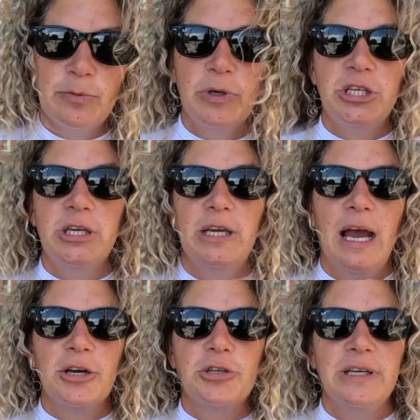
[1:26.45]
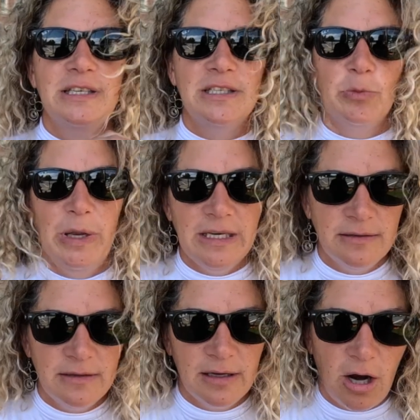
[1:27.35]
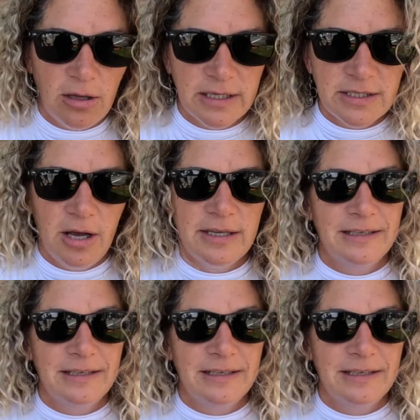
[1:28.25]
which he actually sweetened the garlic sauce,